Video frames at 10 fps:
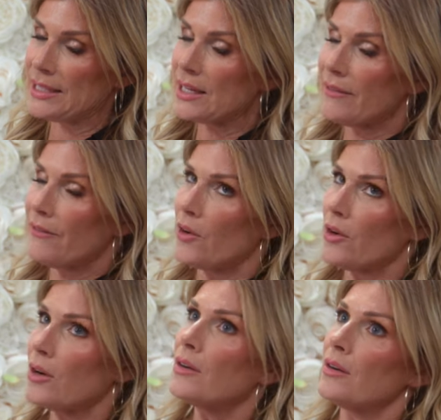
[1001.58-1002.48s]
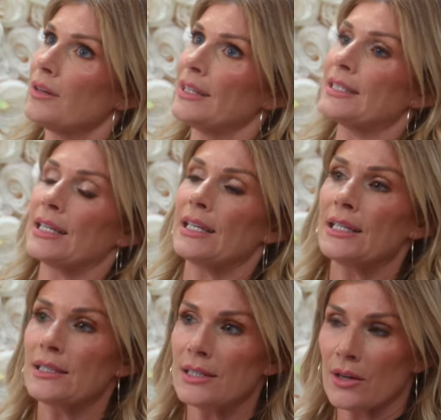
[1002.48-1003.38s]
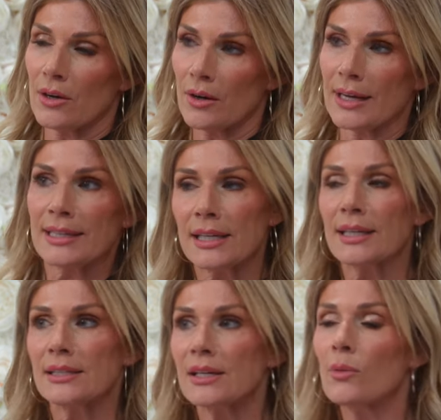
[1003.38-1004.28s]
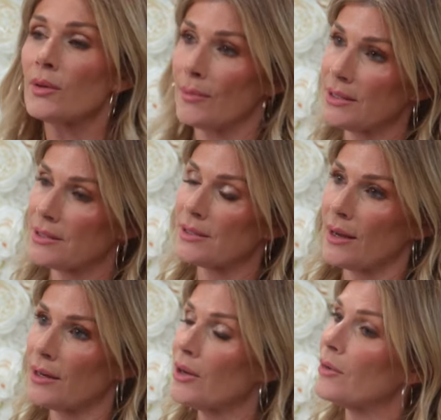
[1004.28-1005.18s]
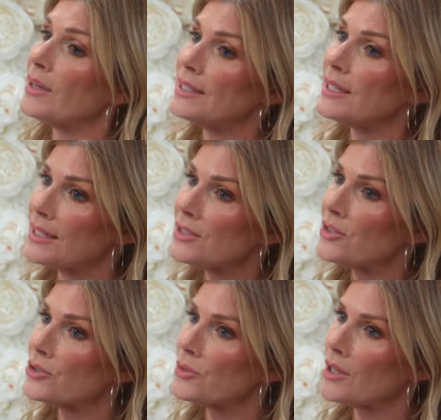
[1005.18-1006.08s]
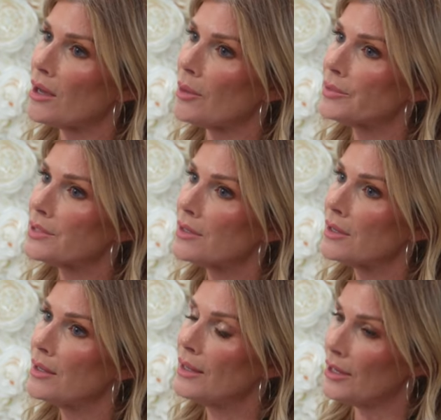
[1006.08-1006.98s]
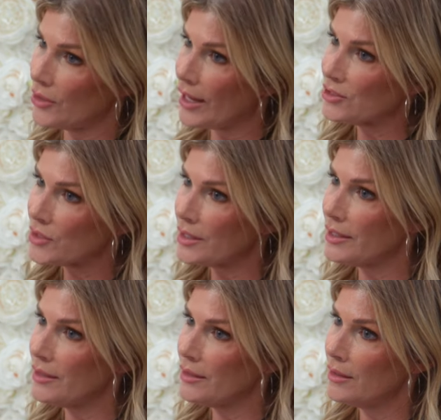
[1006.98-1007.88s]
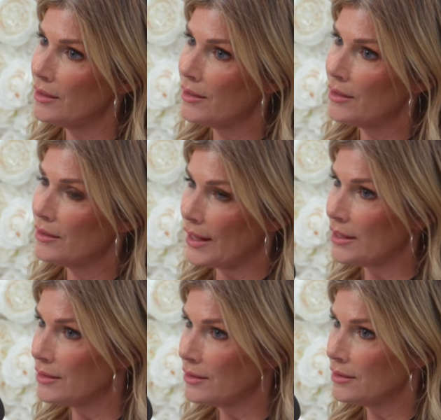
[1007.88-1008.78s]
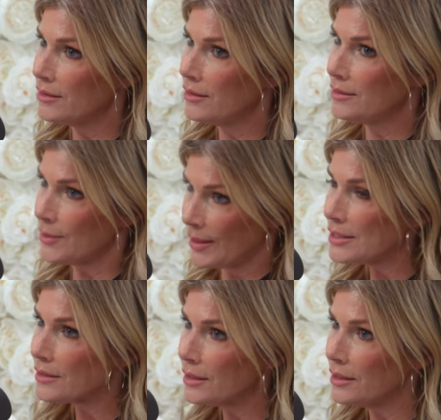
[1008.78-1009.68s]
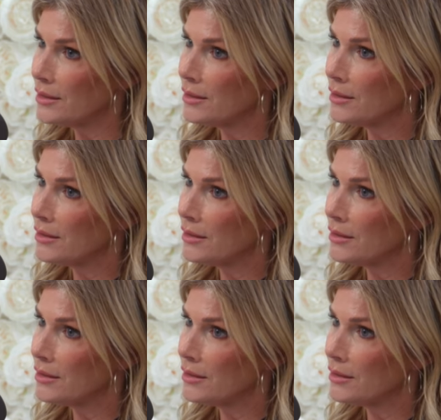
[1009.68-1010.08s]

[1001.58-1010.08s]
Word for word: because i've heard it's easier is it easy well this i don't know is it easier to adopt internationally than domestically